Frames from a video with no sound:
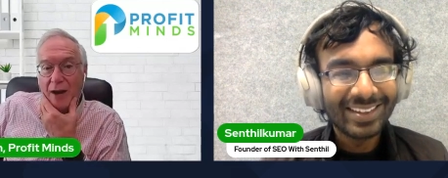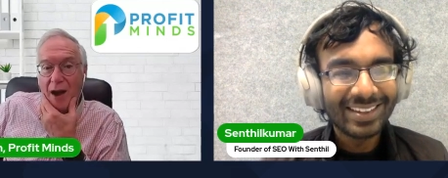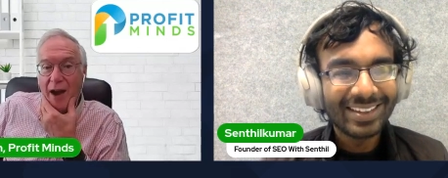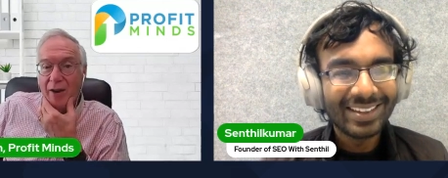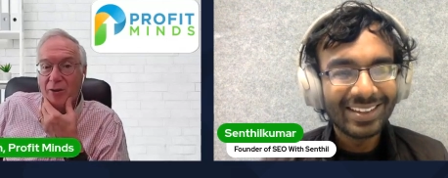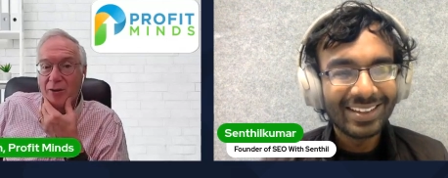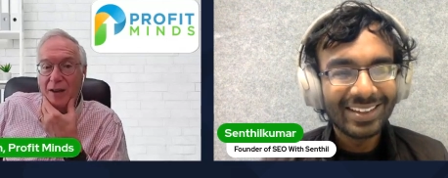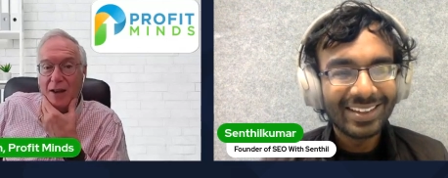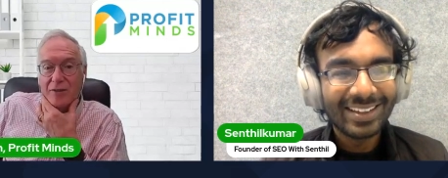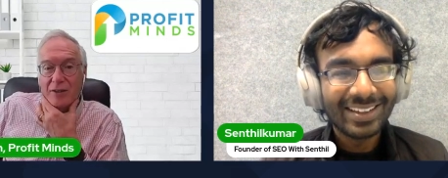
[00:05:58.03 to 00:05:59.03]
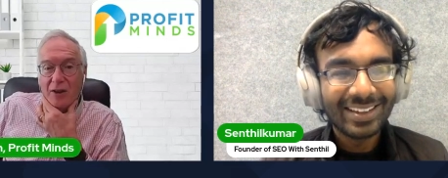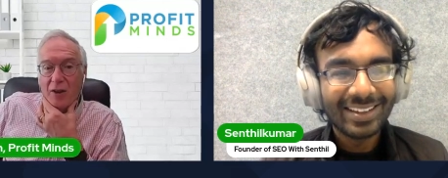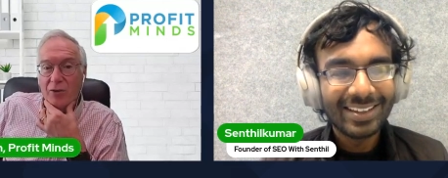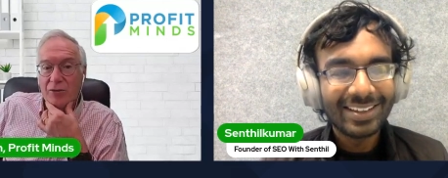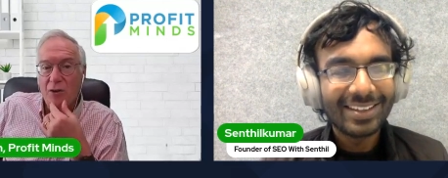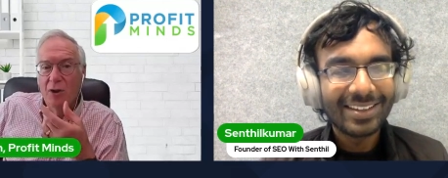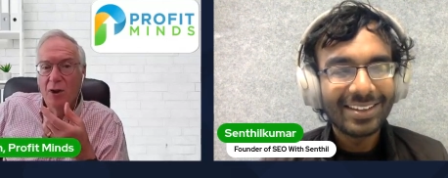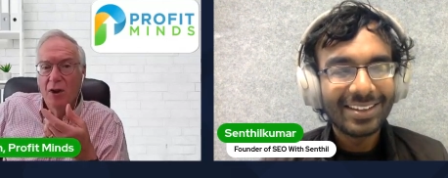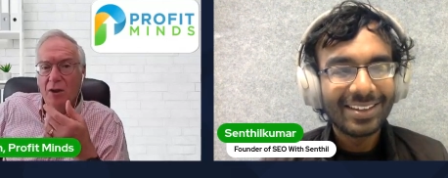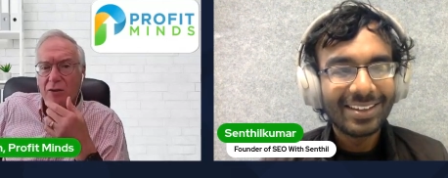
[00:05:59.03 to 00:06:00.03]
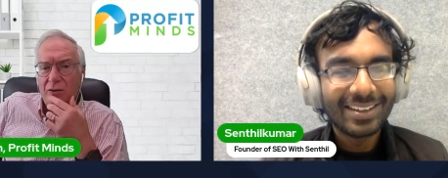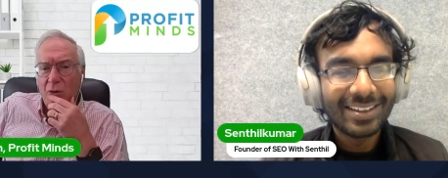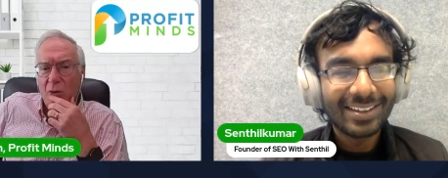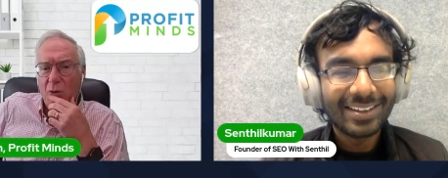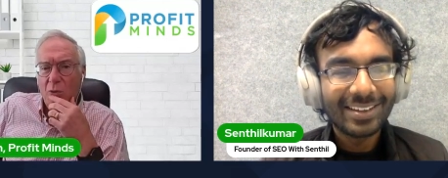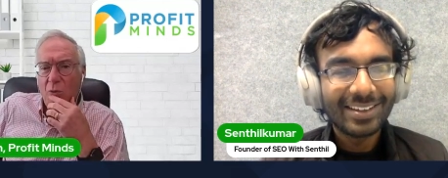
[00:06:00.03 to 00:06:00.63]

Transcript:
Speaker 1: higher on SEO. So